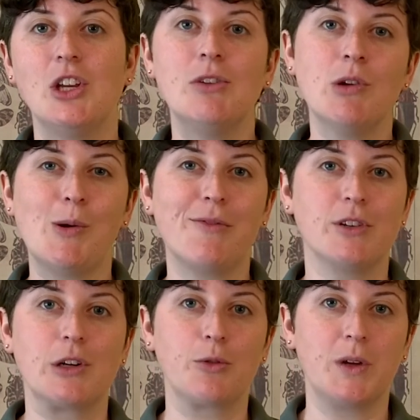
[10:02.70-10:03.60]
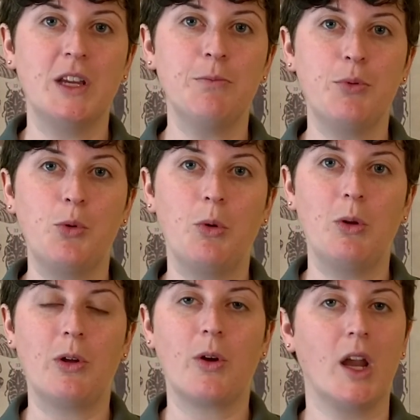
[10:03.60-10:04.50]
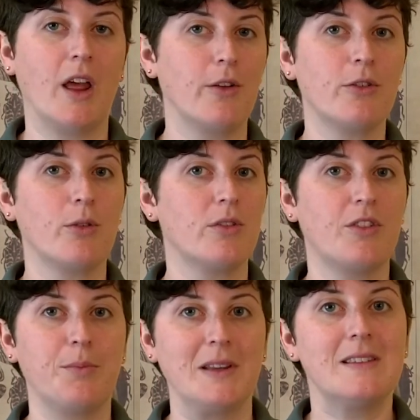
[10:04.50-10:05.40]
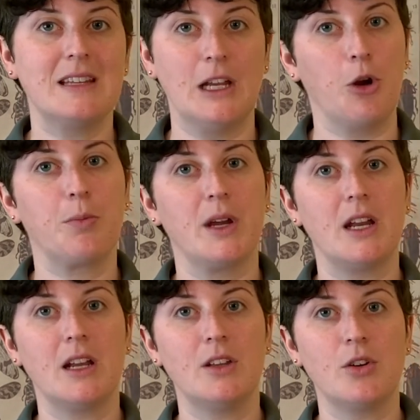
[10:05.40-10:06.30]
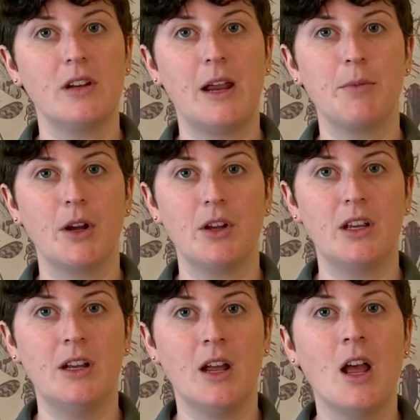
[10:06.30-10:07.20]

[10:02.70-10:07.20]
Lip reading: you know of a green pool or another source of mosquito breeding in your neighborhood,